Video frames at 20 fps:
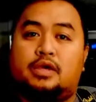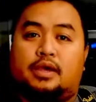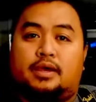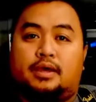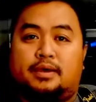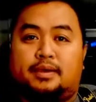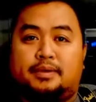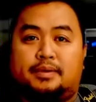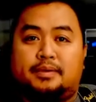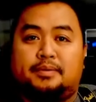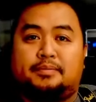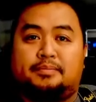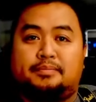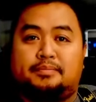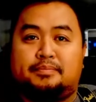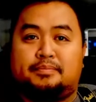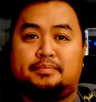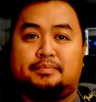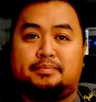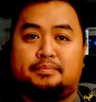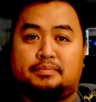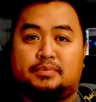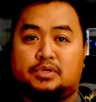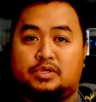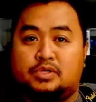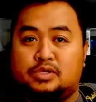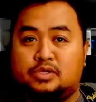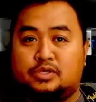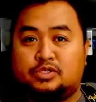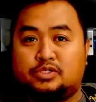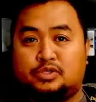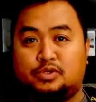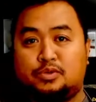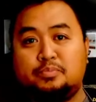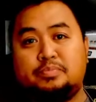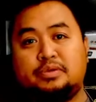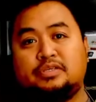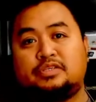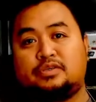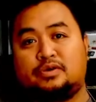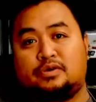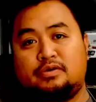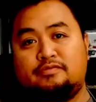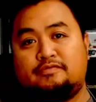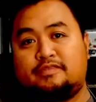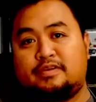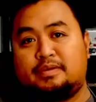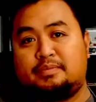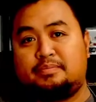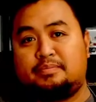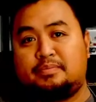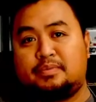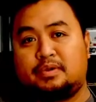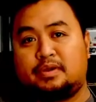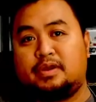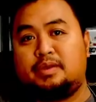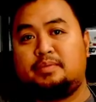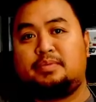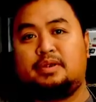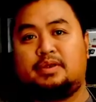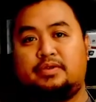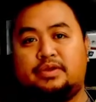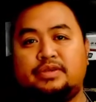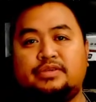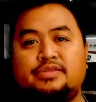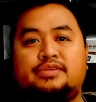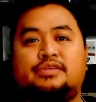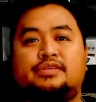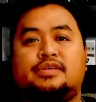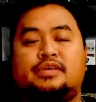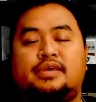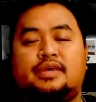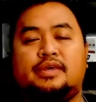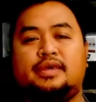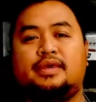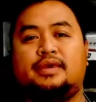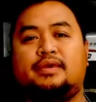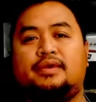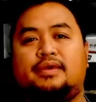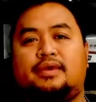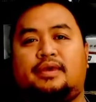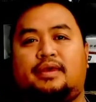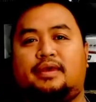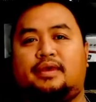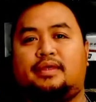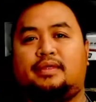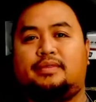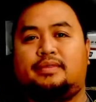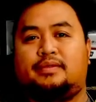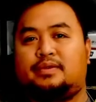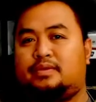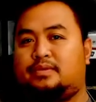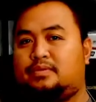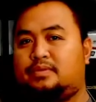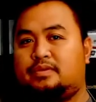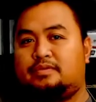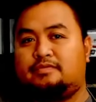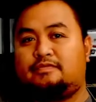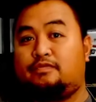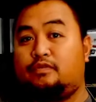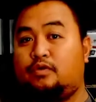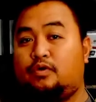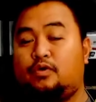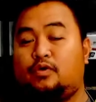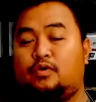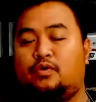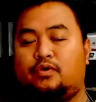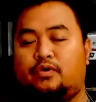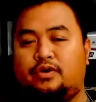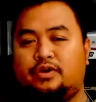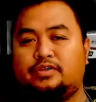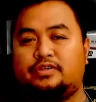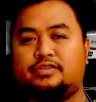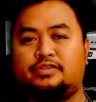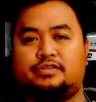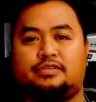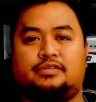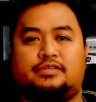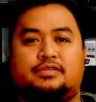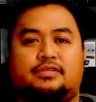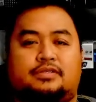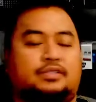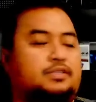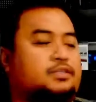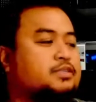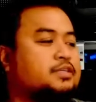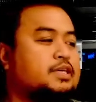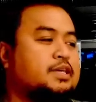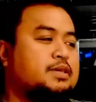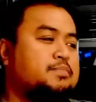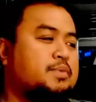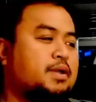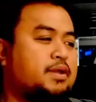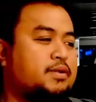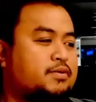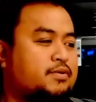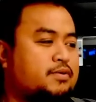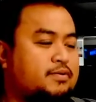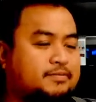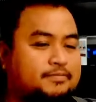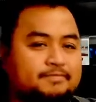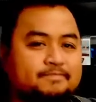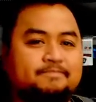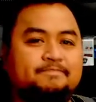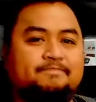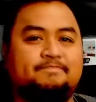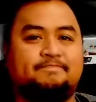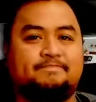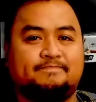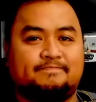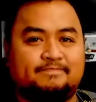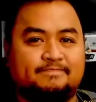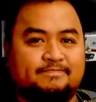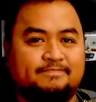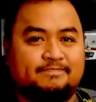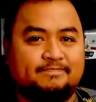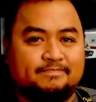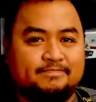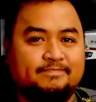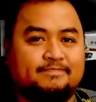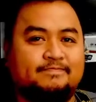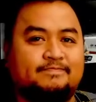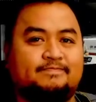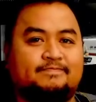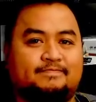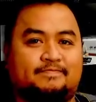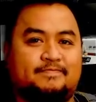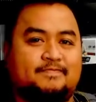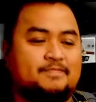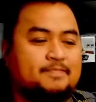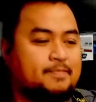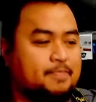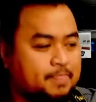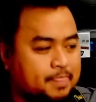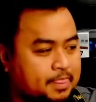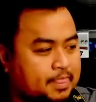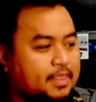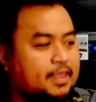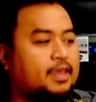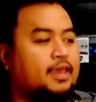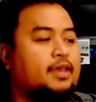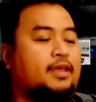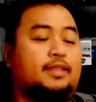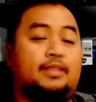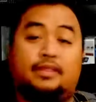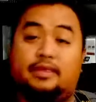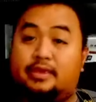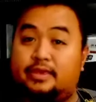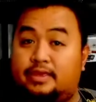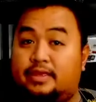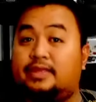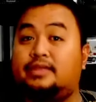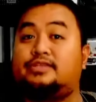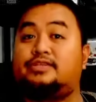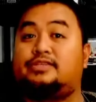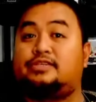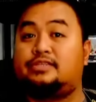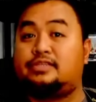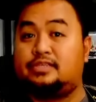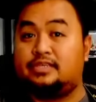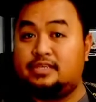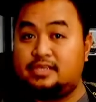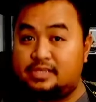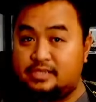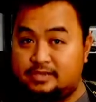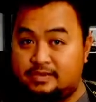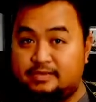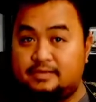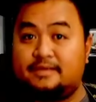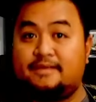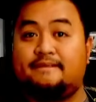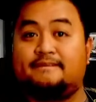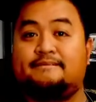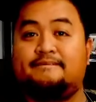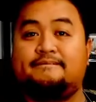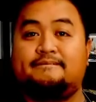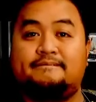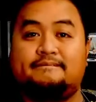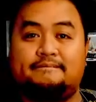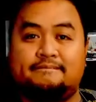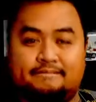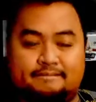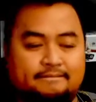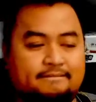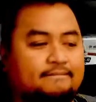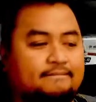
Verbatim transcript: um, zombie song from Cranberries and there are only four chords it's E minor and then C and